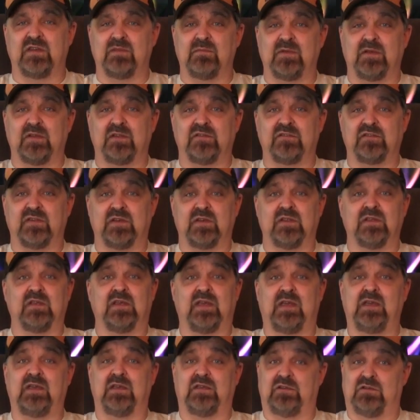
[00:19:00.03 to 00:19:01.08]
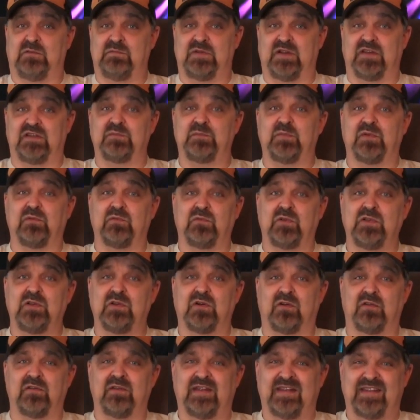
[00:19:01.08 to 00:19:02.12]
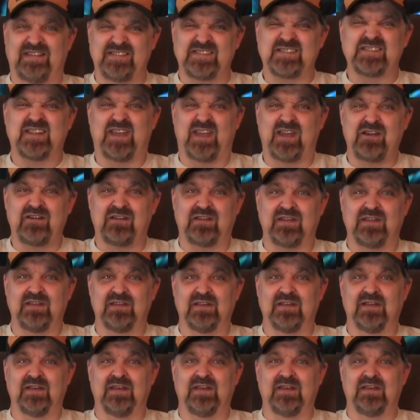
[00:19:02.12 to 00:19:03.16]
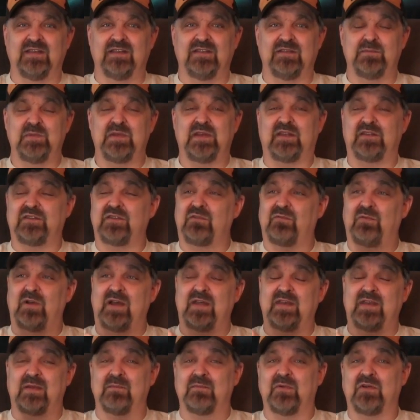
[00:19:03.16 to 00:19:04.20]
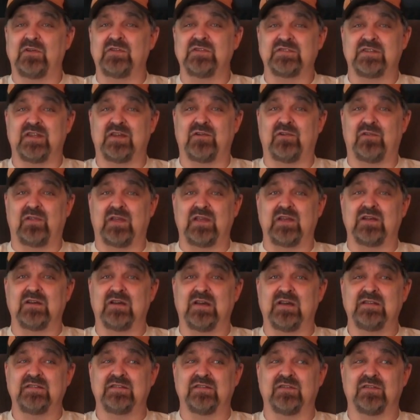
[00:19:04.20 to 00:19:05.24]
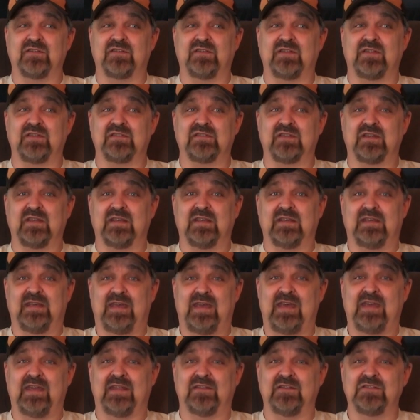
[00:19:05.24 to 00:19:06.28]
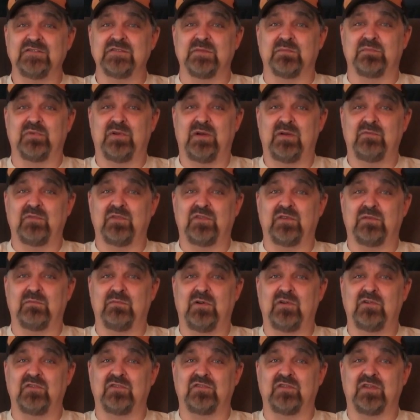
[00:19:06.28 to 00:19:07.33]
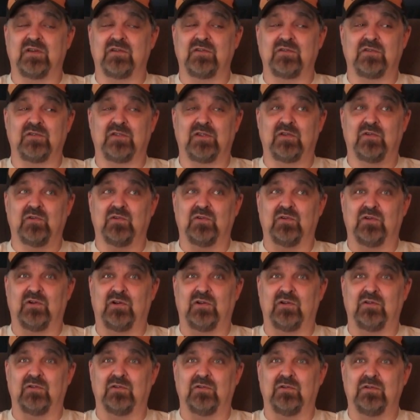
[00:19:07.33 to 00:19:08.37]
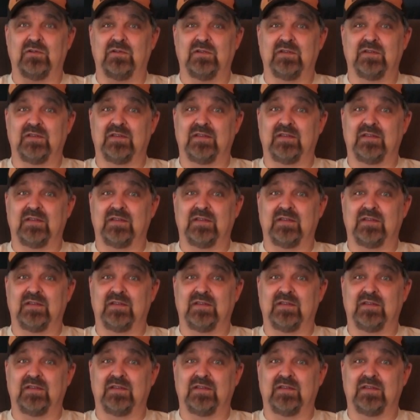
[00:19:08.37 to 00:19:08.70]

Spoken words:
in the mail that said, hey, your bike's been recalled. That's scary. You've been out there riding that motorcycle like crazy, and all of a sudden it's like, hey, there's a problem with your motorcycle. You're like, uh-oh,